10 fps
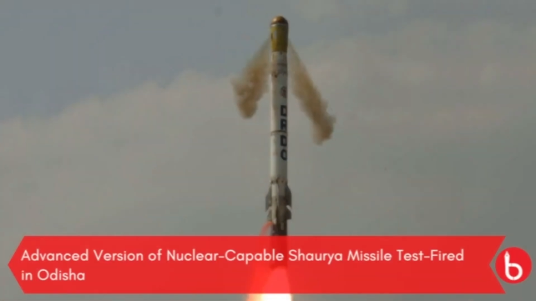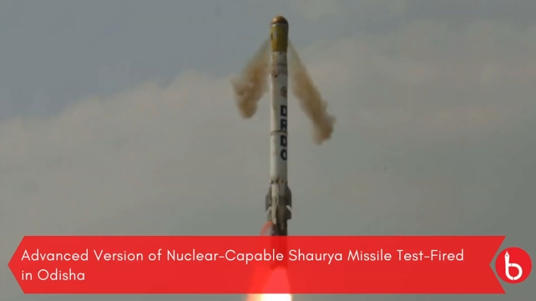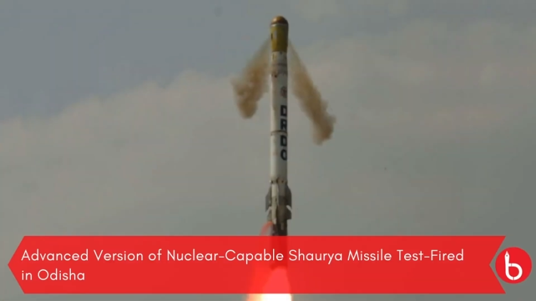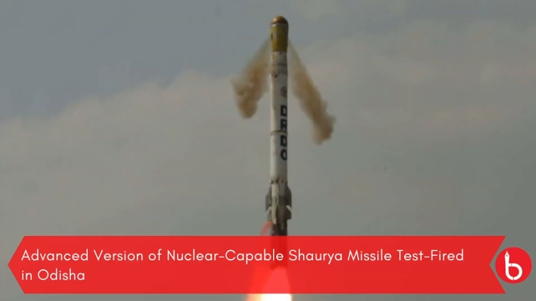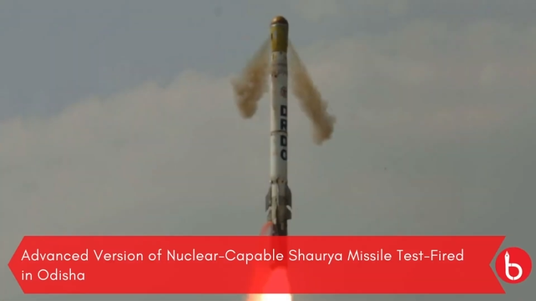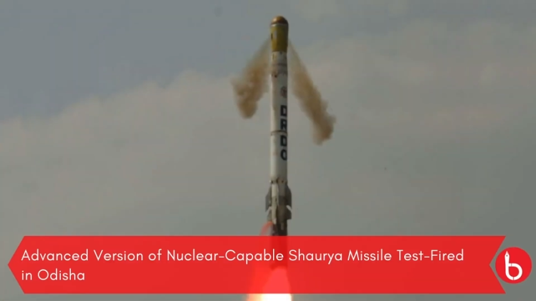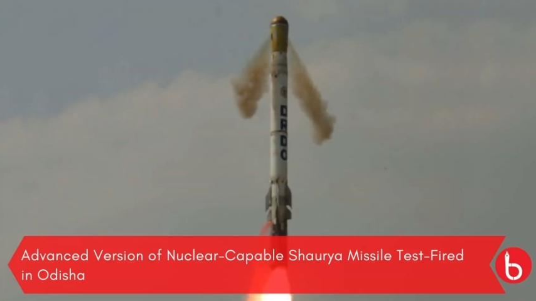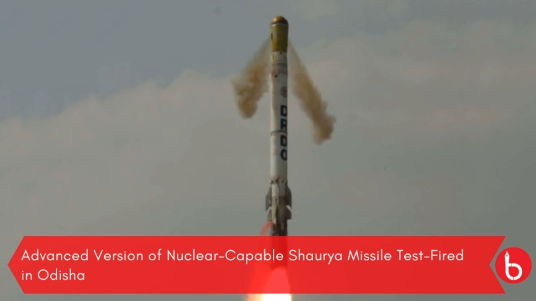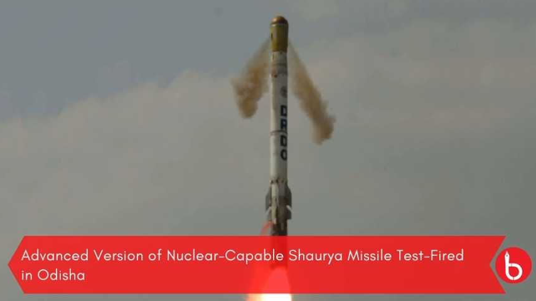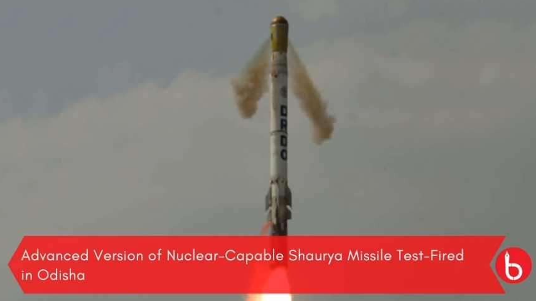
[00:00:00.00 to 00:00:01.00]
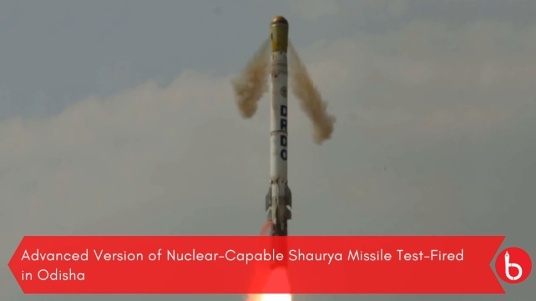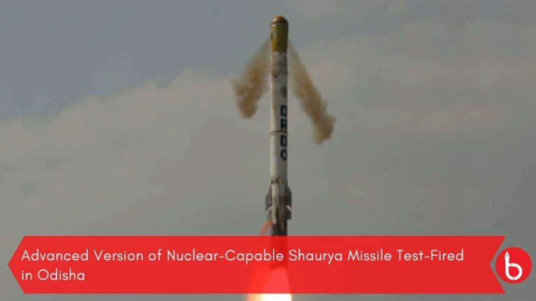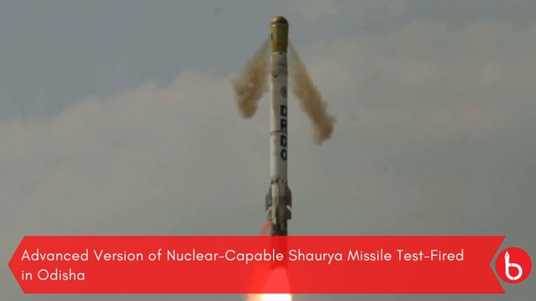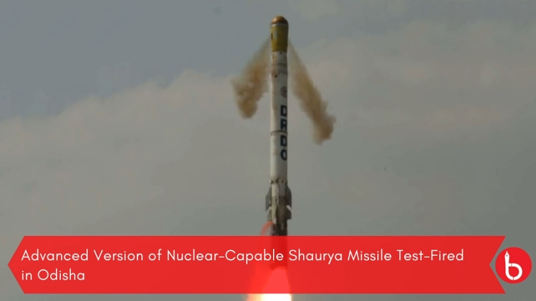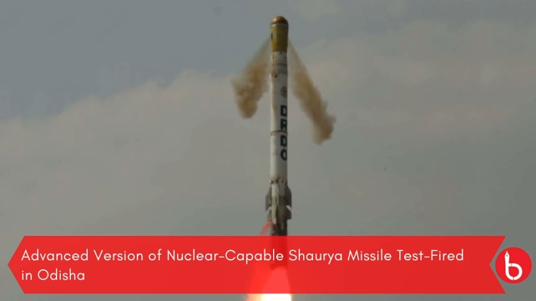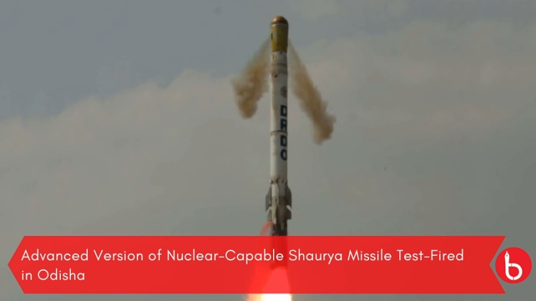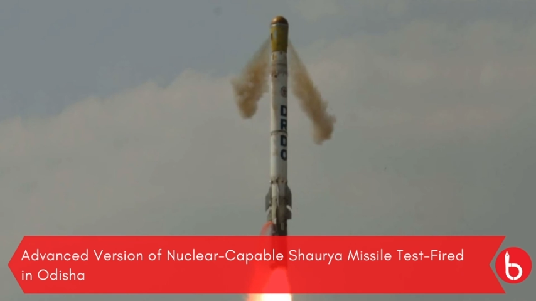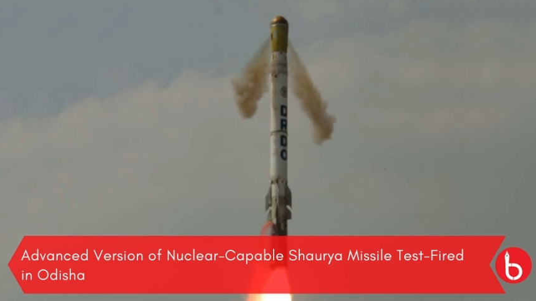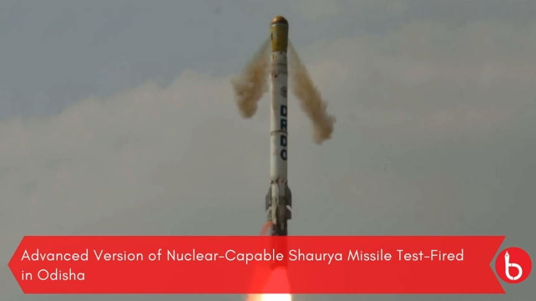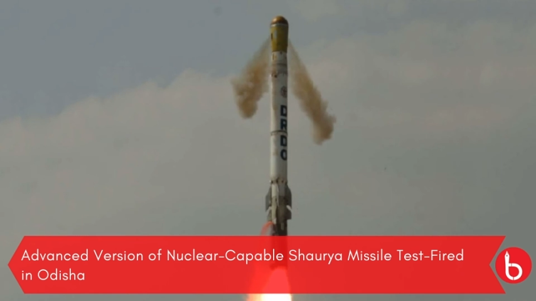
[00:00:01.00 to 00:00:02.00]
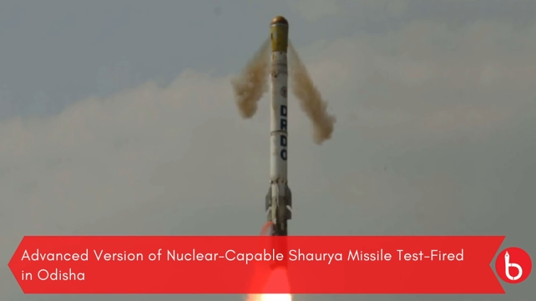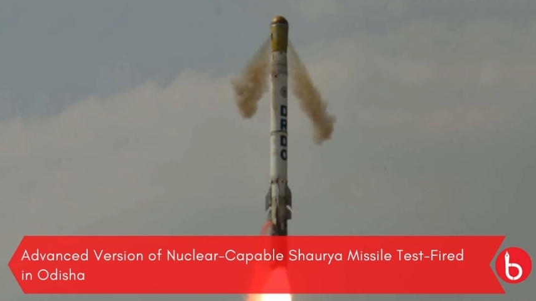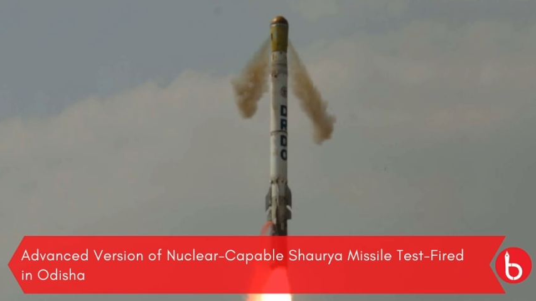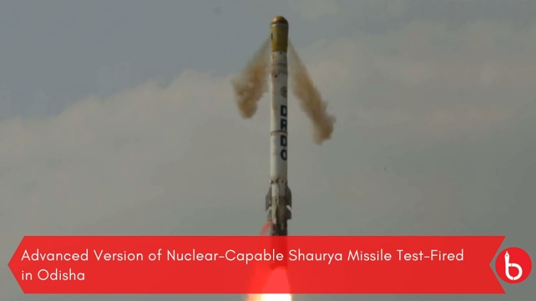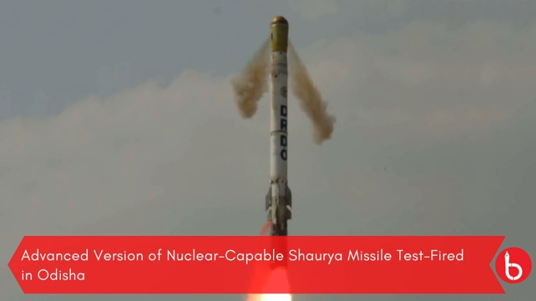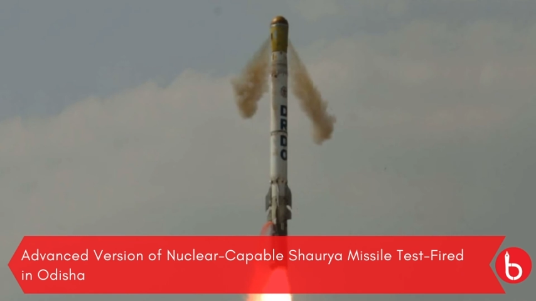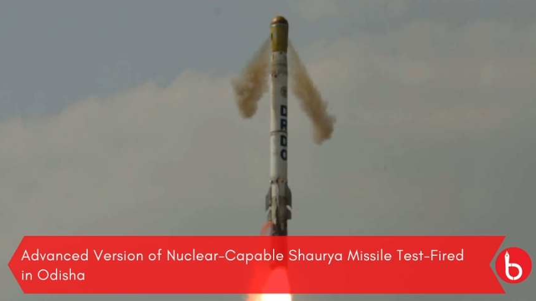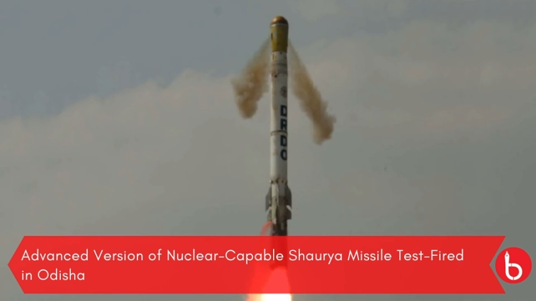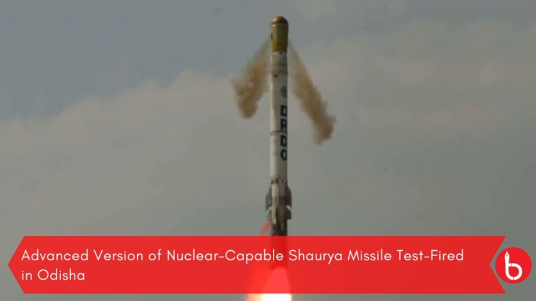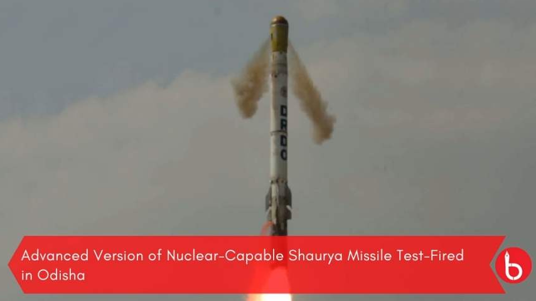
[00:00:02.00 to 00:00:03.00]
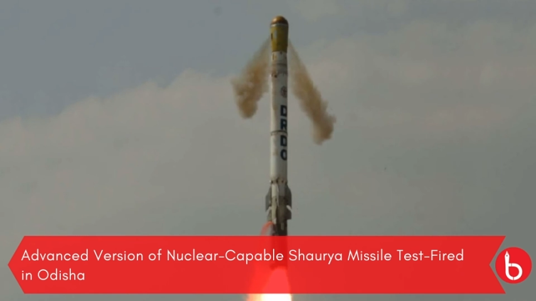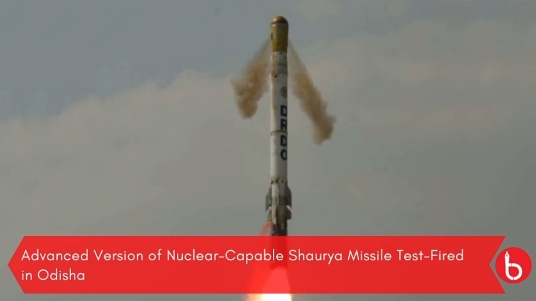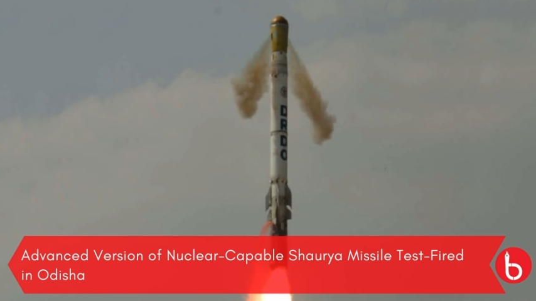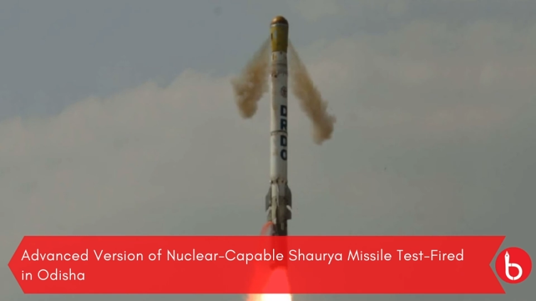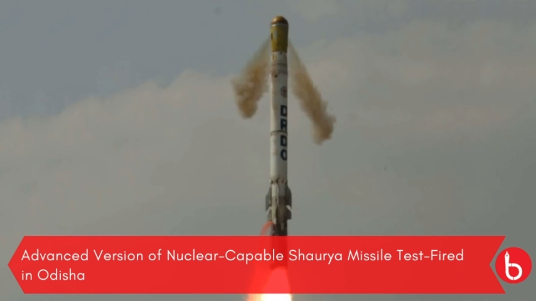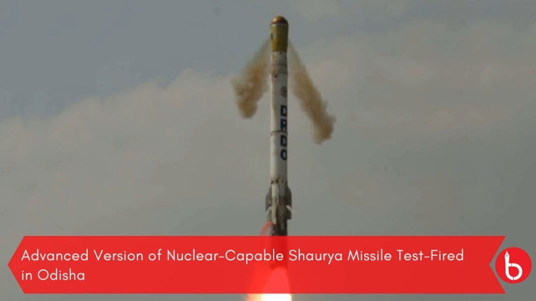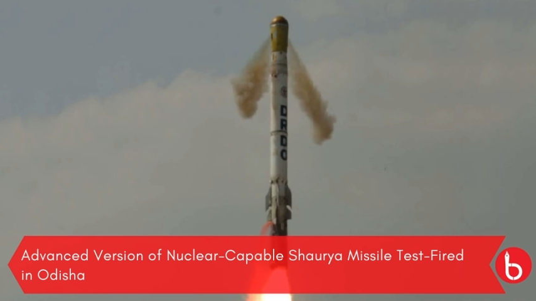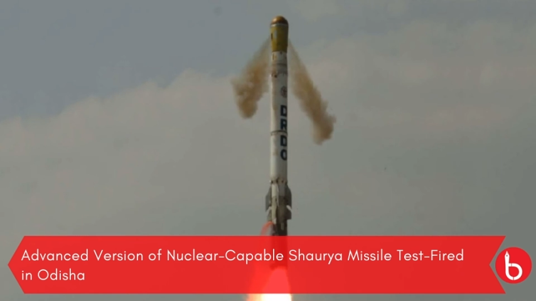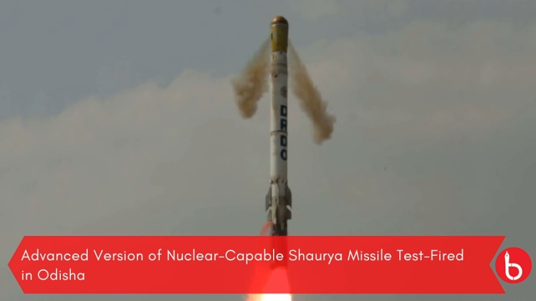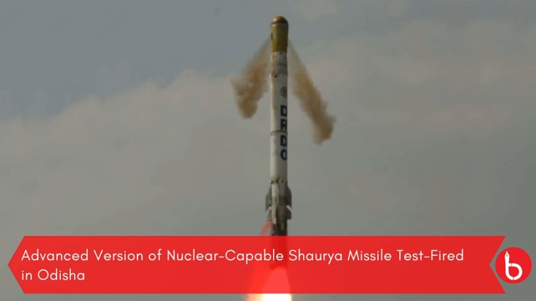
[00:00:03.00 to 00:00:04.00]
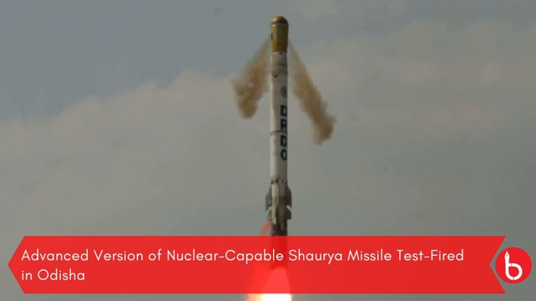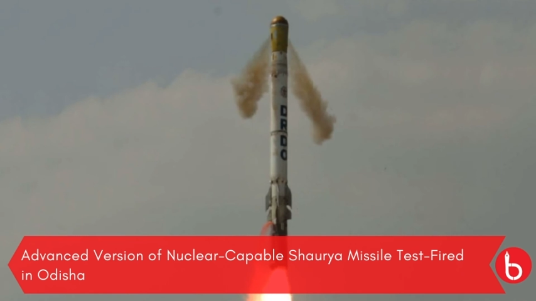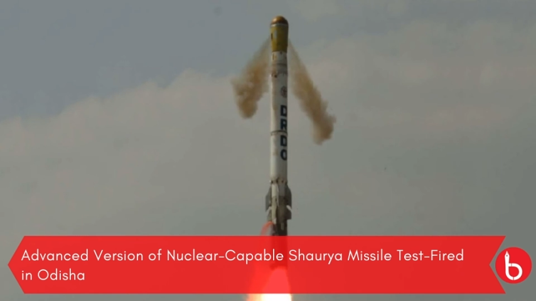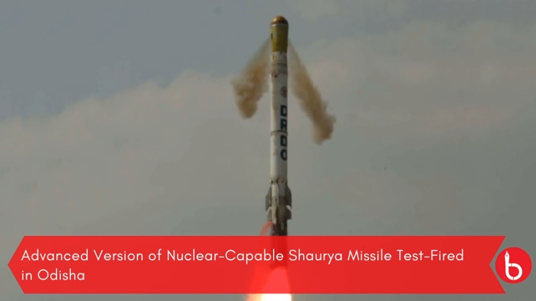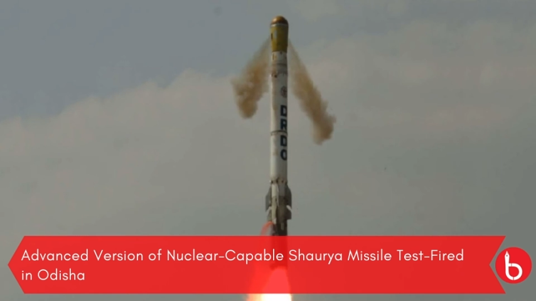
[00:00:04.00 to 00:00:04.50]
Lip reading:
(no speaker visible)